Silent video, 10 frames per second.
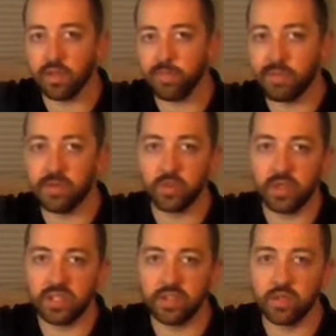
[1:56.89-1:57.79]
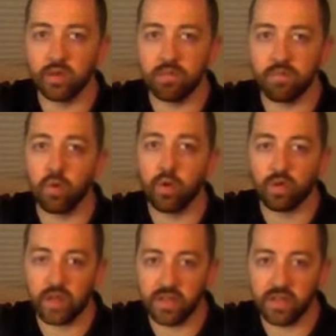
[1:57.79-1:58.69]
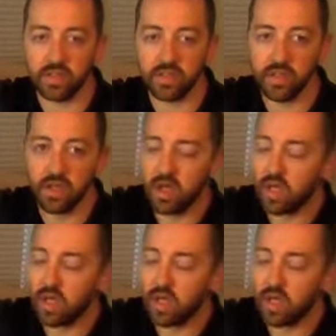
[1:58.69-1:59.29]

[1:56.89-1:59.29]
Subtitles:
to be between 2 and 4 liters.